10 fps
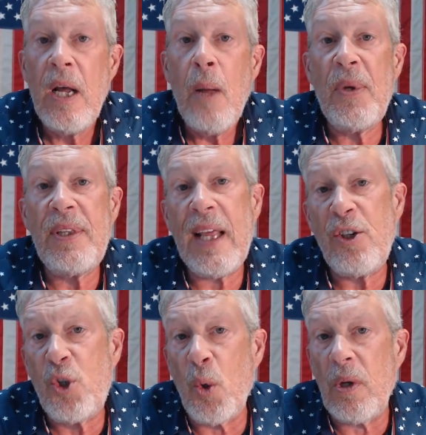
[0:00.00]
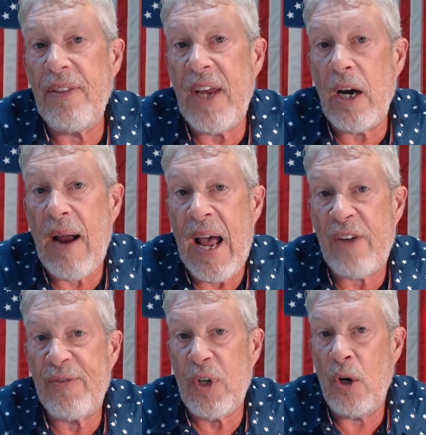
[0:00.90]
But then shortly
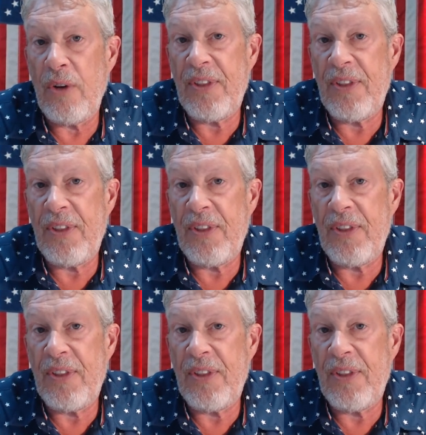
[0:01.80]
thereafter,